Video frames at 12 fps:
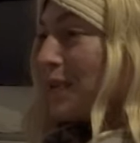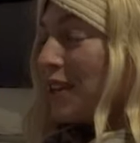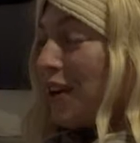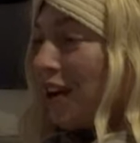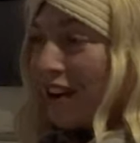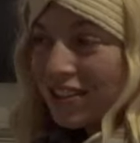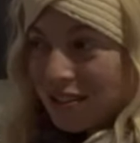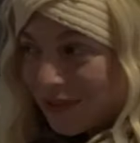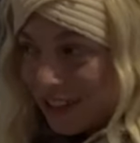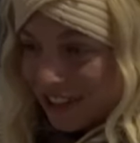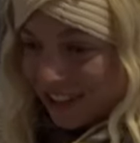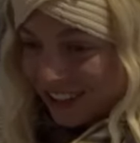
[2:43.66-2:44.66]
been awesome
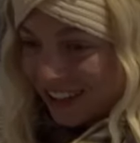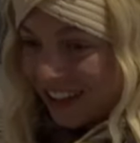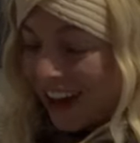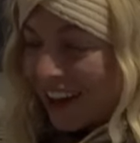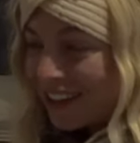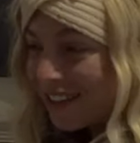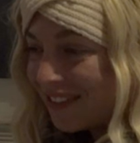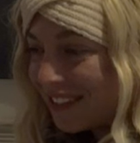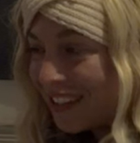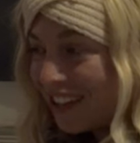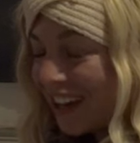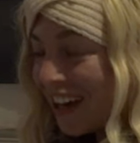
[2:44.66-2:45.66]
for cooking. I love to cook.